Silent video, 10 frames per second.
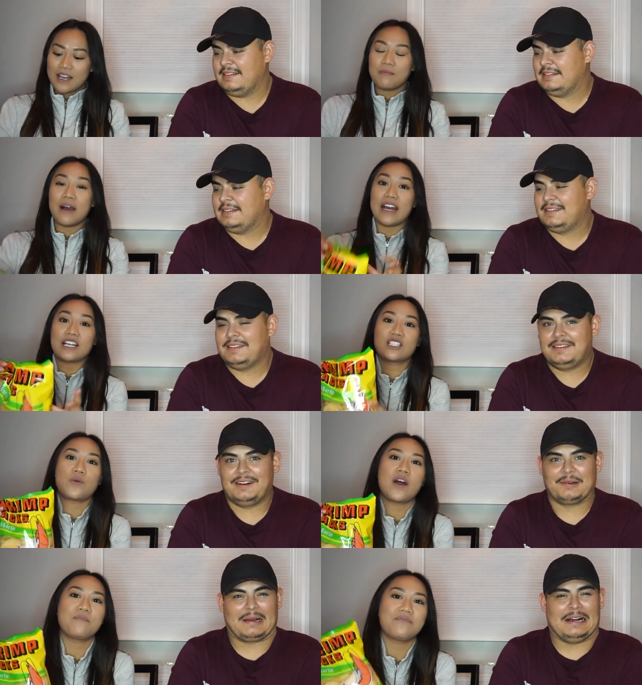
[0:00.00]
Speaker 1: My next
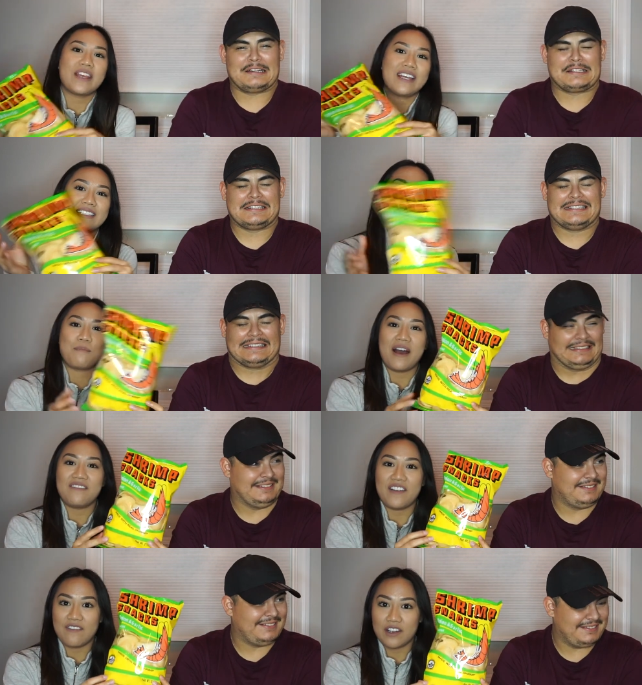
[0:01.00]
one is my
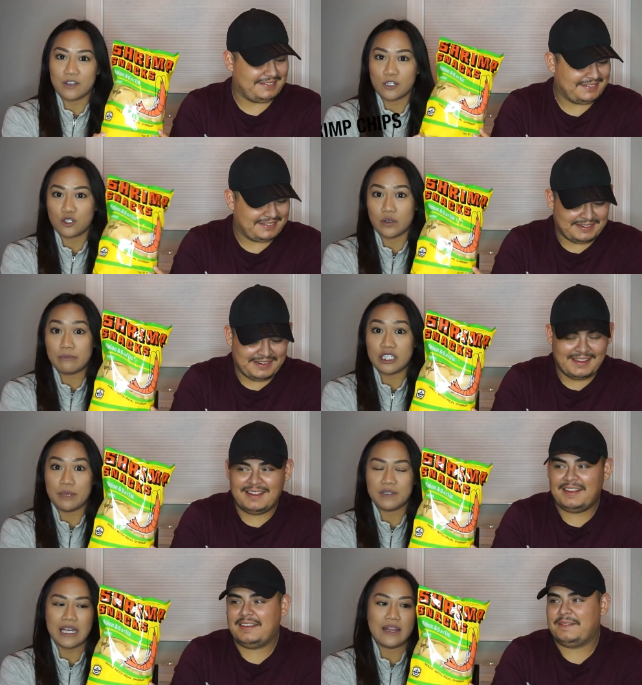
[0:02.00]
favorite. They're shrimp
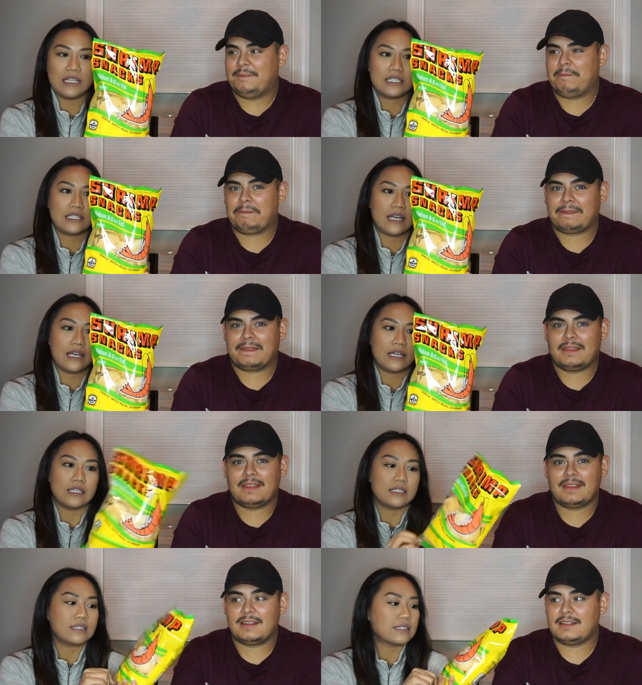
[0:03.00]
chips, and this
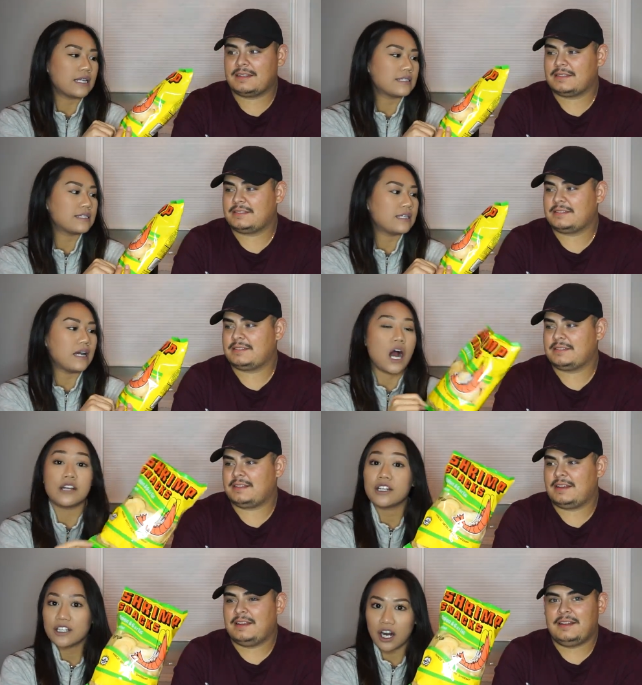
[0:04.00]
is, let's see,
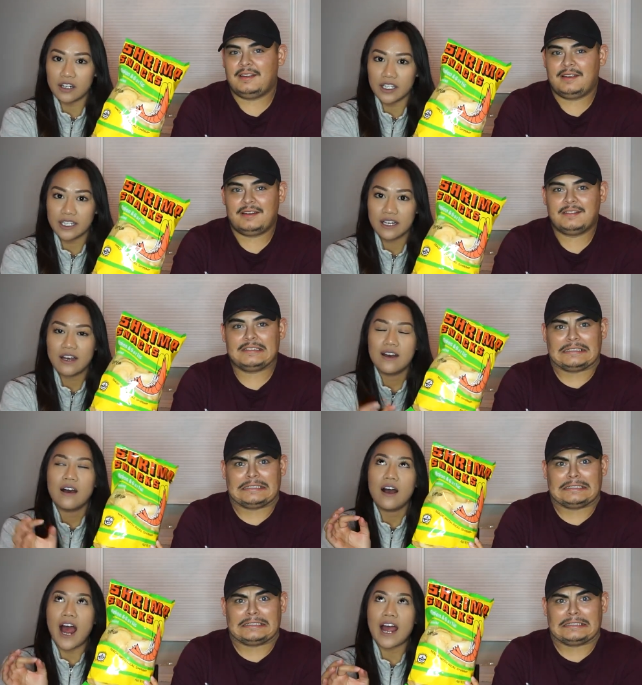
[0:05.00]
onion and garlic.
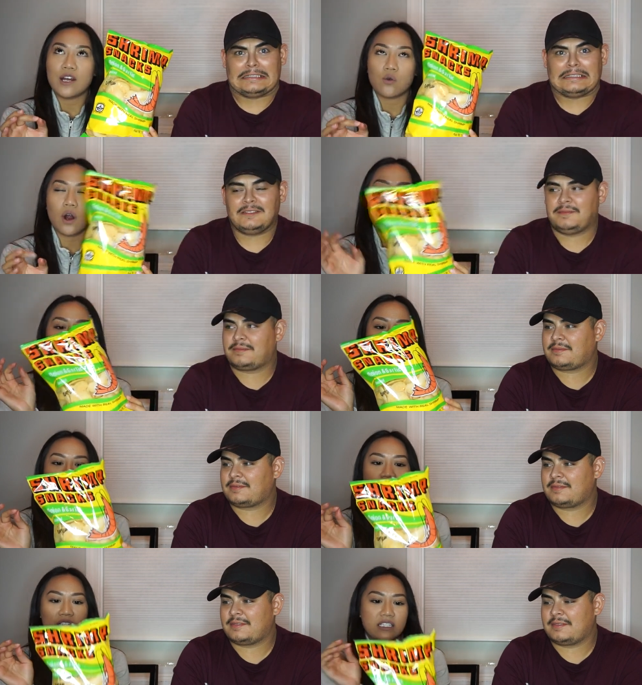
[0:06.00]
I grew up
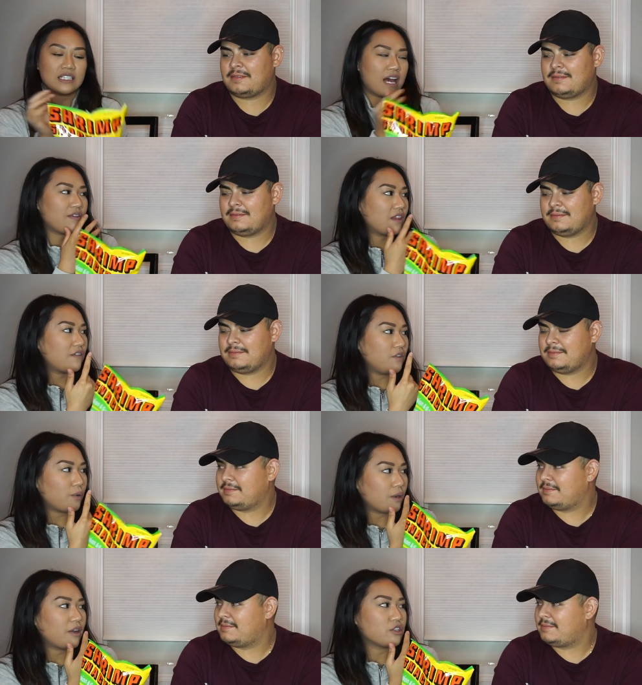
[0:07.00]
loving these, and if you
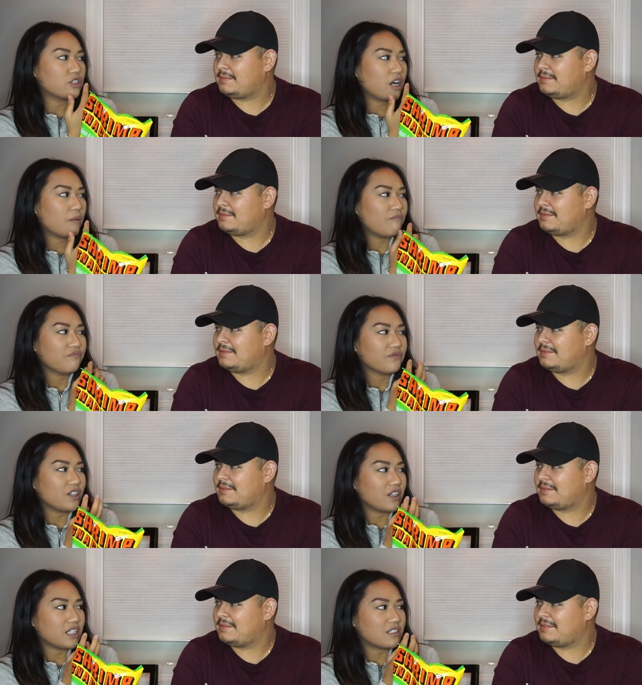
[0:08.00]
put them on your tongue,
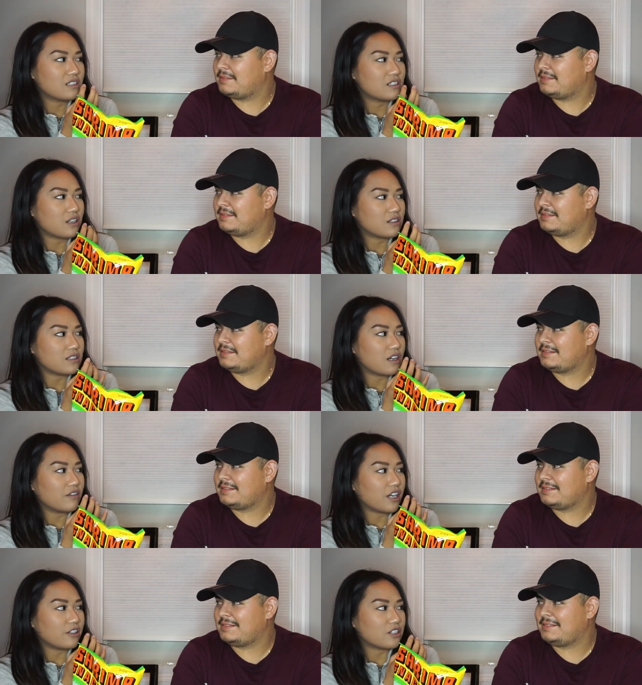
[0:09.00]
they'll like start
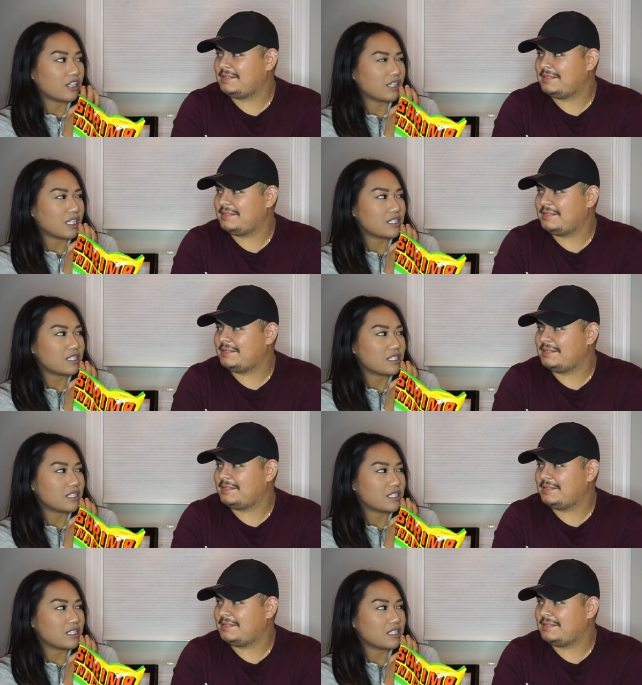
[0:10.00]
dissolving on your tongue and like